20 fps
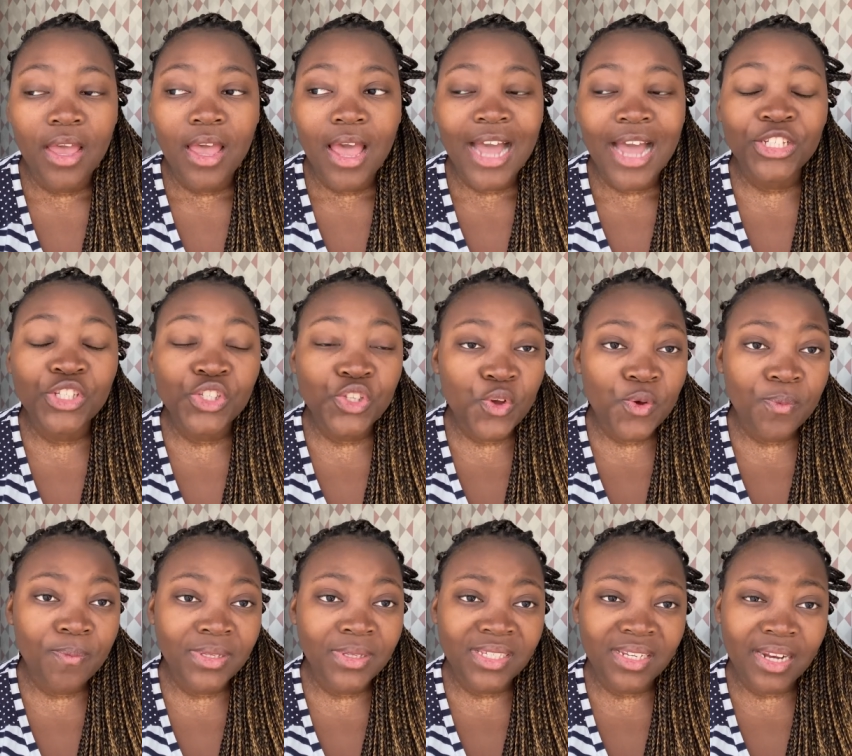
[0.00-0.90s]
i just hope
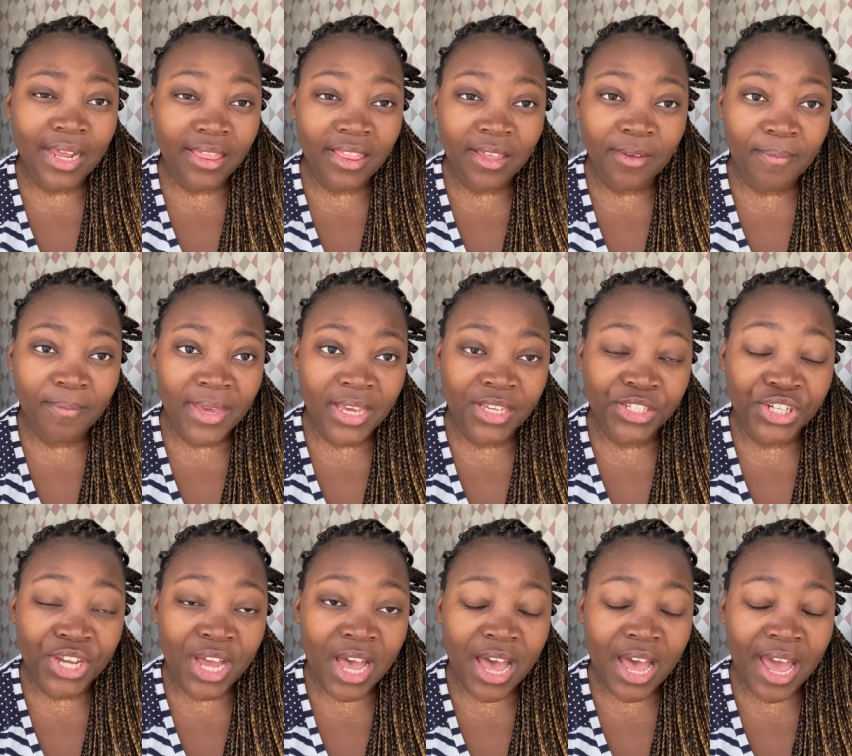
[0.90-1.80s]
it's nothing
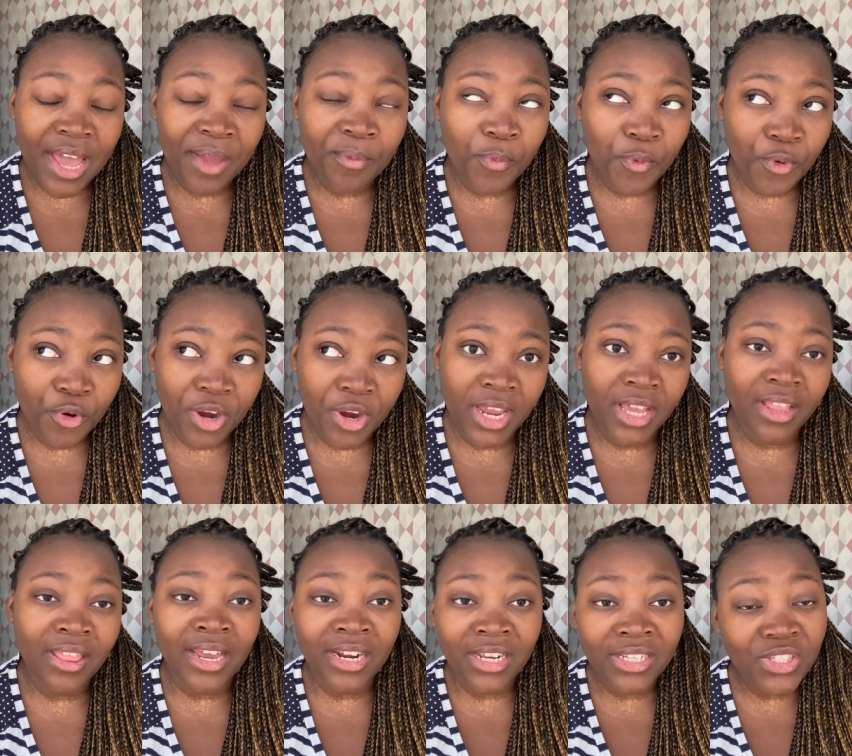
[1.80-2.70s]
major i pray
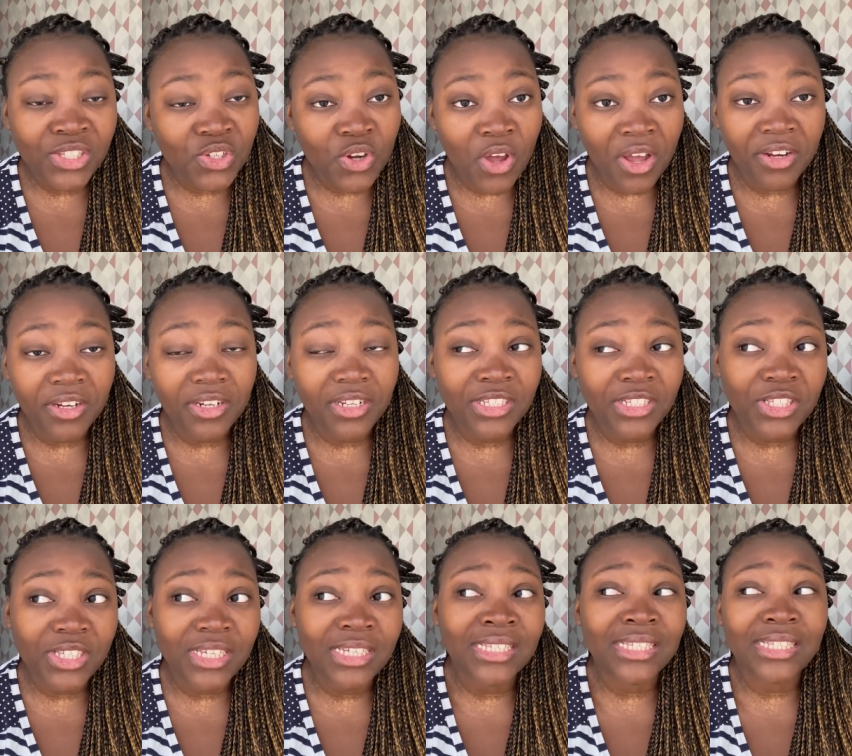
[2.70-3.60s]
that it's not
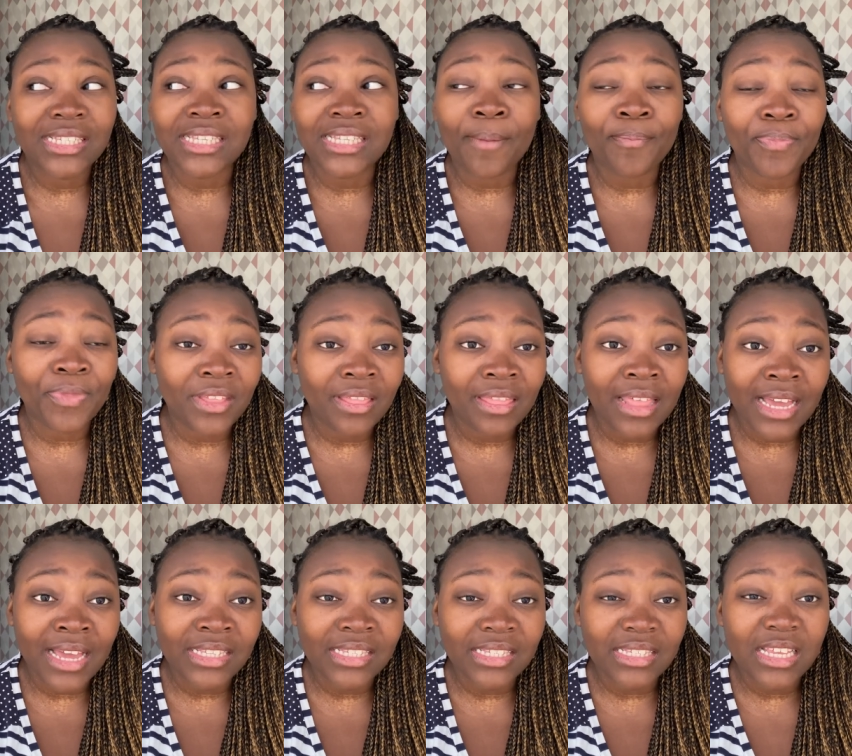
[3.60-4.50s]
it's, something
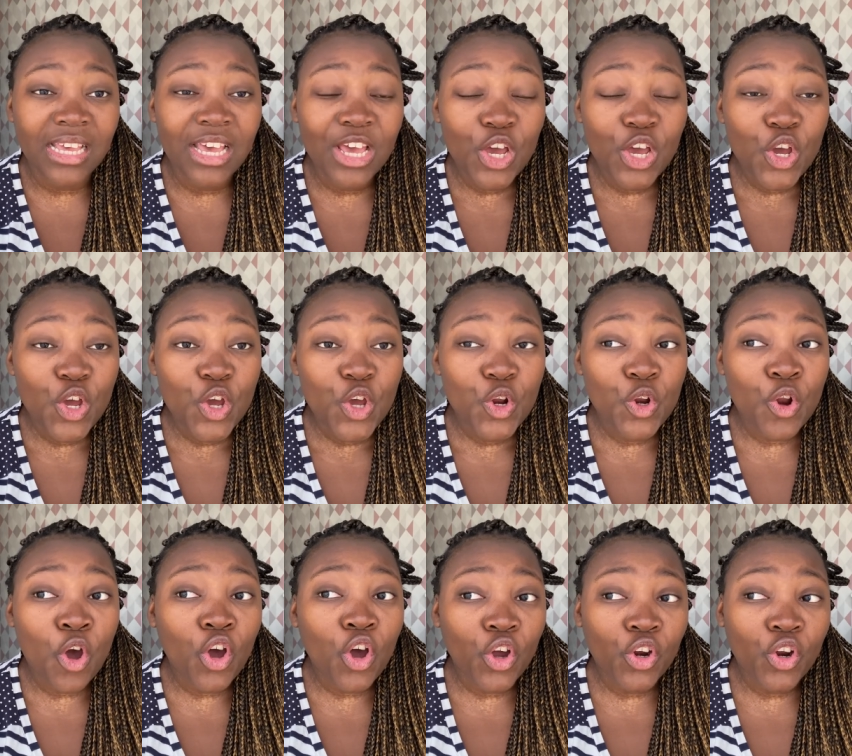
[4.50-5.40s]
that's
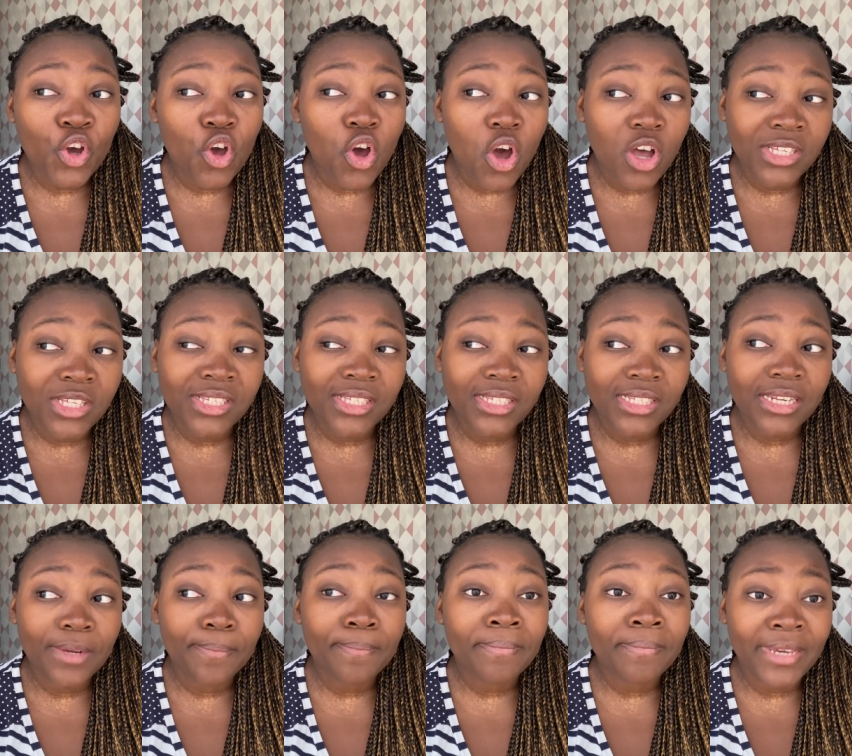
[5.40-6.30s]
not gonna cost
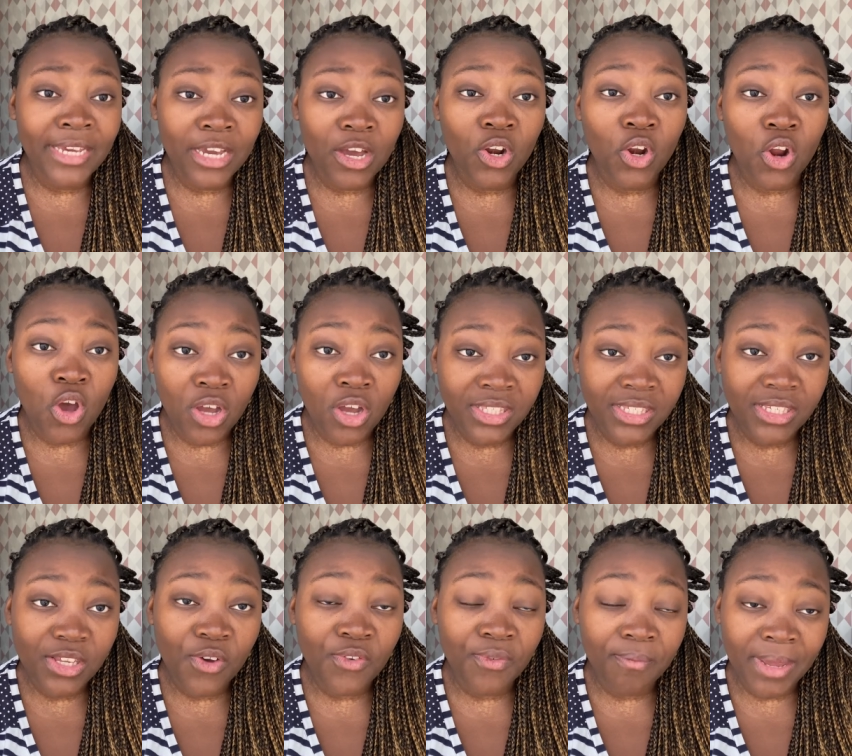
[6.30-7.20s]
me a lot
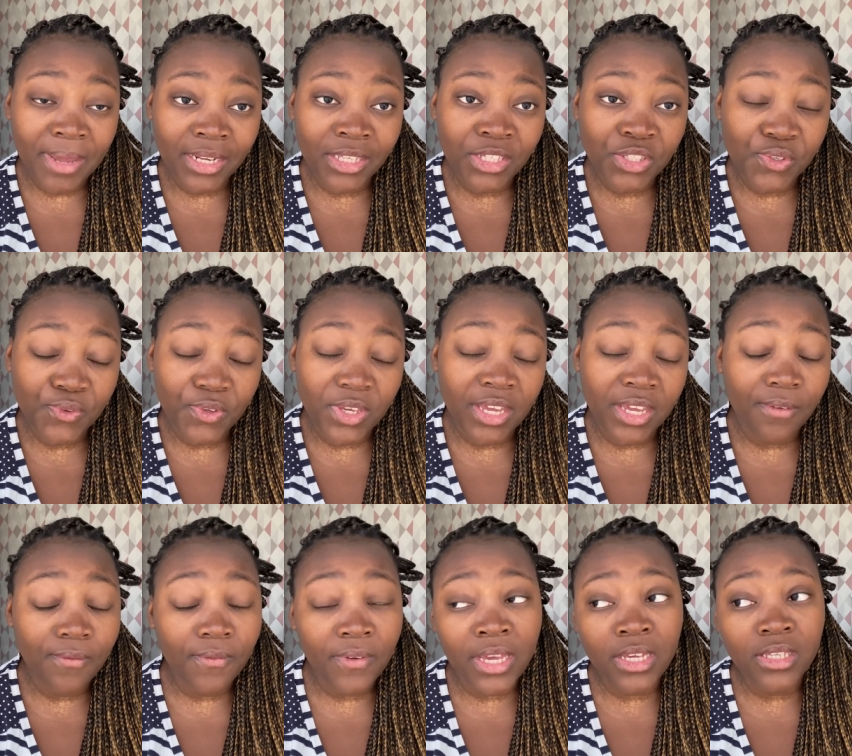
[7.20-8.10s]
of money to get
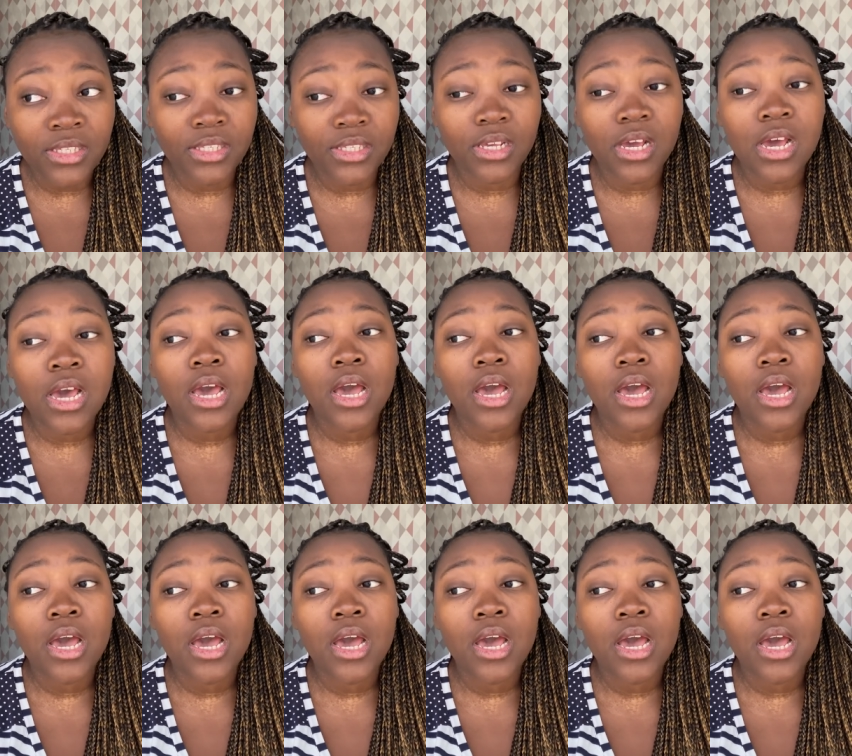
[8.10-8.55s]
fixed